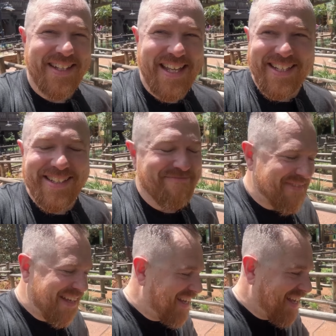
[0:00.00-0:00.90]
Like,
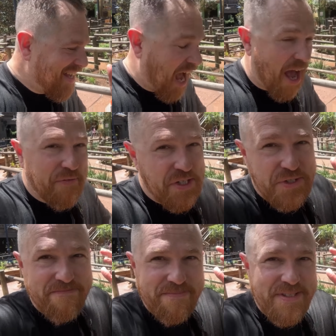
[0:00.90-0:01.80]
I've just
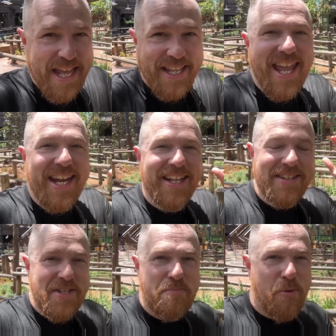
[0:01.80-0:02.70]
dedicated
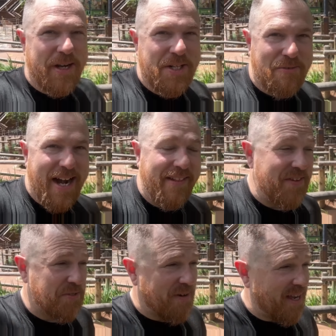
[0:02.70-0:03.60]
this morning to riding
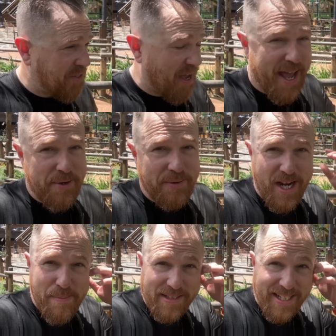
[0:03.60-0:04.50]
this ride, so I don't care about the